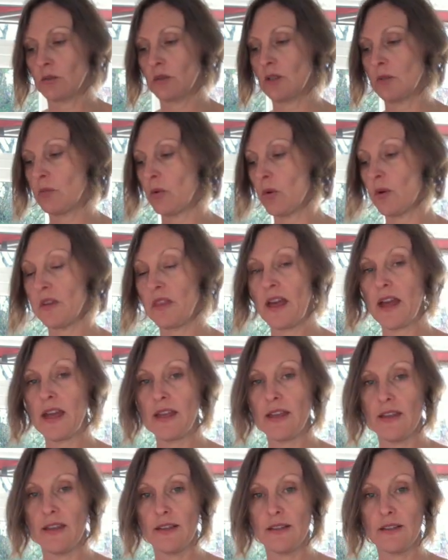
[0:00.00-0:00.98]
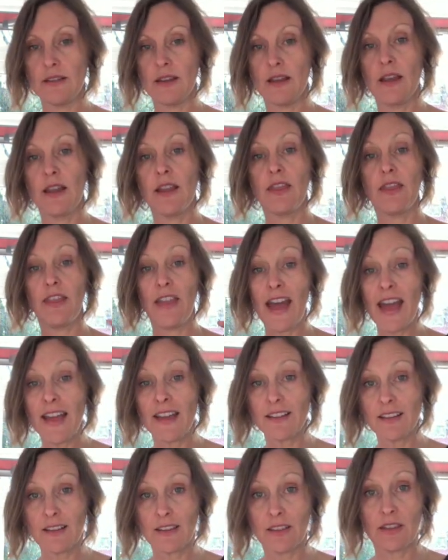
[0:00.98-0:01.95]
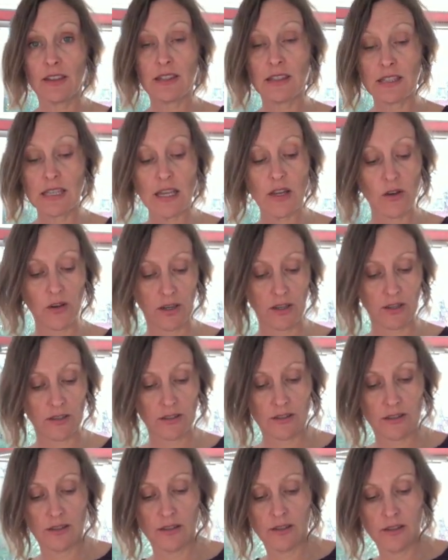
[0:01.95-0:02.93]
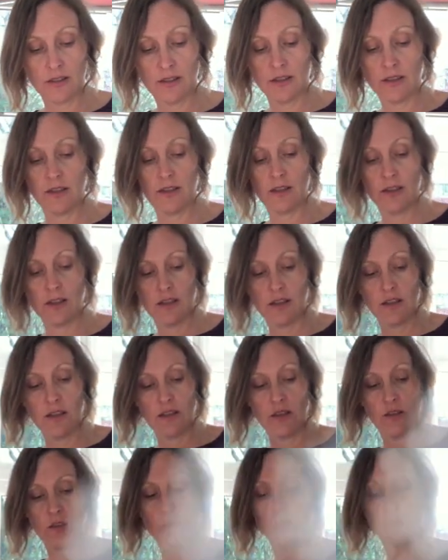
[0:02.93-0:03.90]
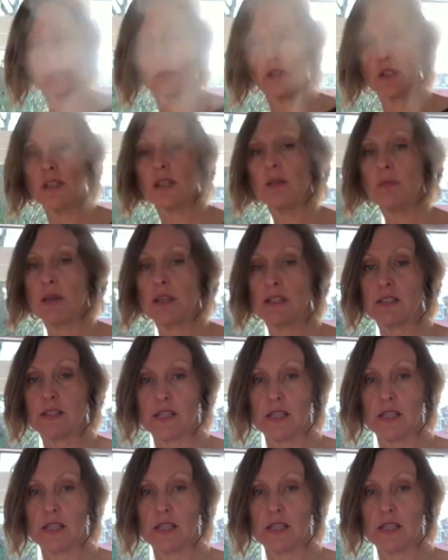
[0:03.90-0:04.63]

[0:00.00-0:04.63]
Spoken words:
we're gonna pour that in. Then the secret, the really big